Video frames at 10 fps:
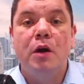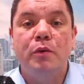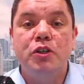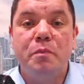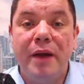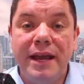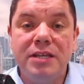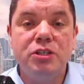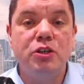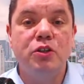which
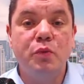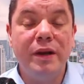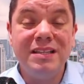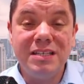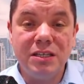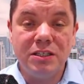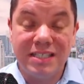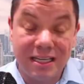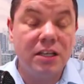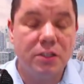pays you twenty
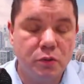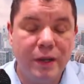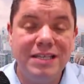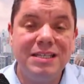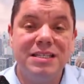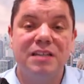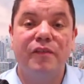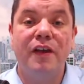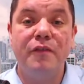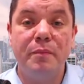cents
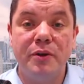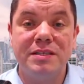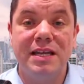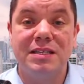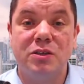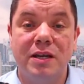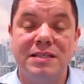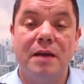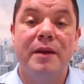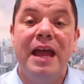for every person that
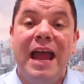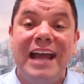signs up